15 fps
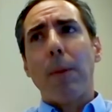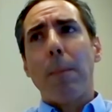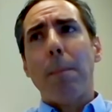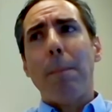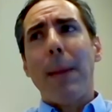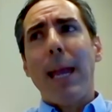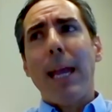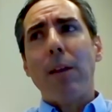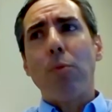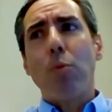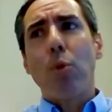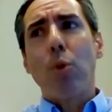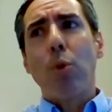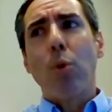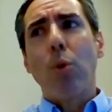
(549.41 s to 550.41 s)
main
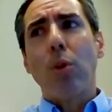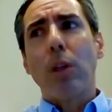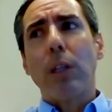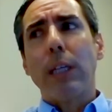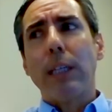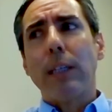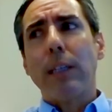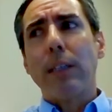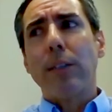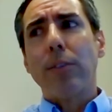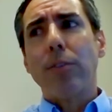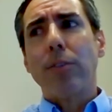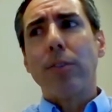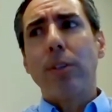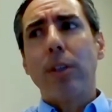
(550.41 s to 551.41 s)
rule
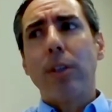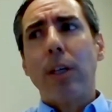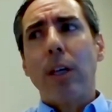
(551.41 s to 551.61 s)
is